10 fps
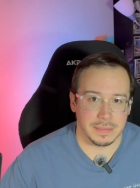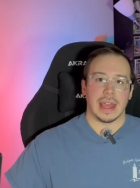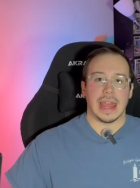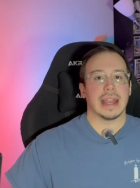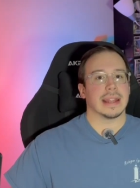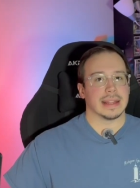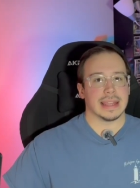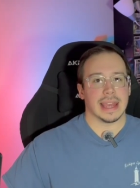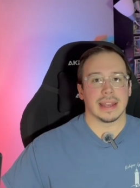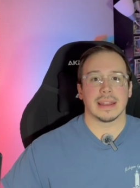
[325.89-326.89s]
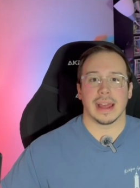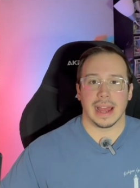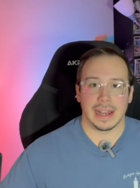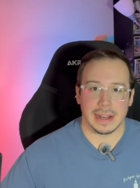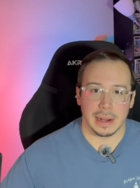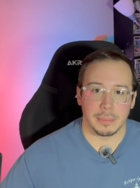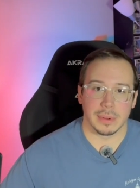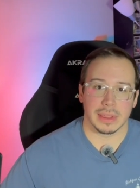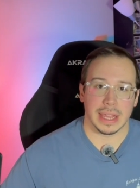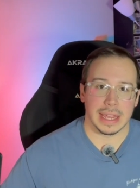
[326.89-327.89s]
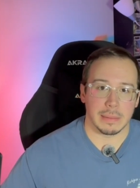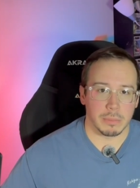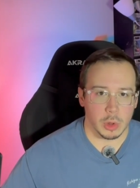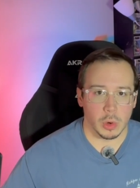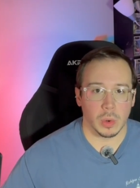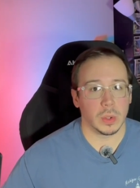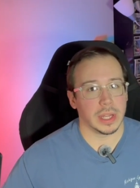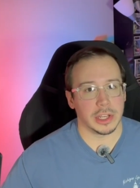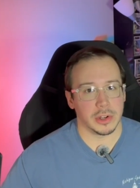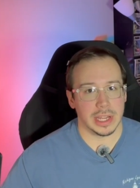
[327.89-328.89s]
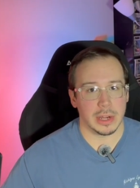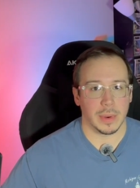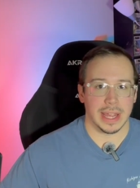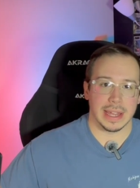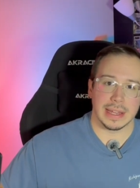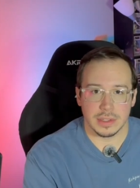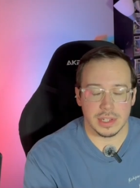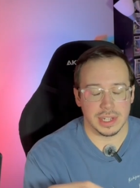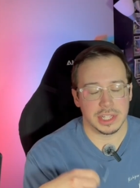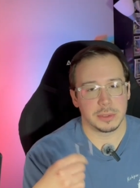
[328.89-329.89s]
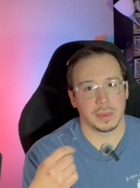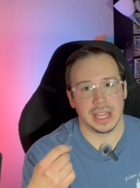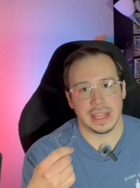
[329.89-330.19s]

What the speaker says: And in the end, I ended up with a cool and unique way to display